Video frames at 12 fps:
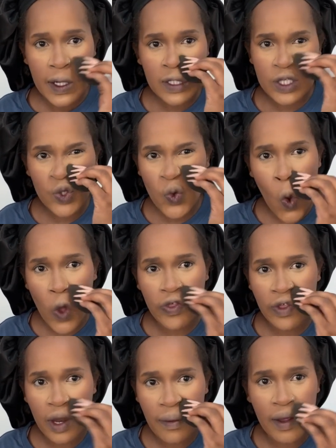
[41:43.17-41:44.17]
two or
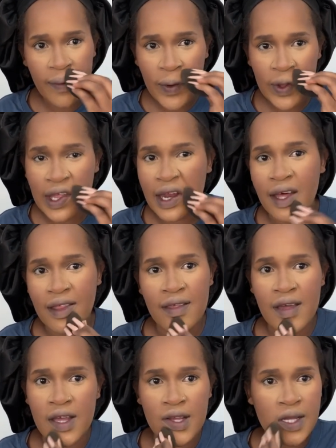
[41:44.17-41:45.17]
three people that are
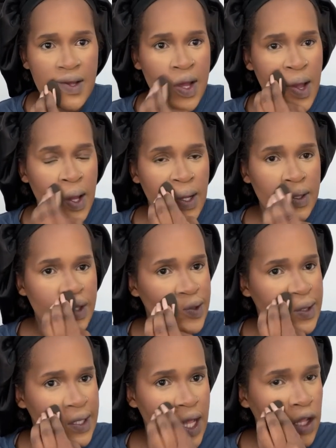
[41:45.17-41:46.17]
there to
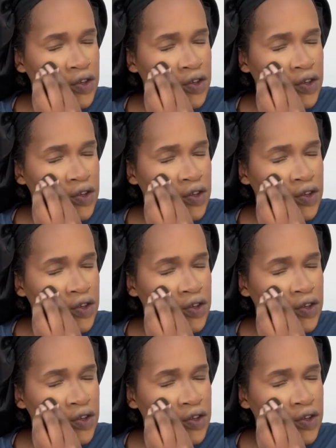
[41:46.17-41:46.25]
sell.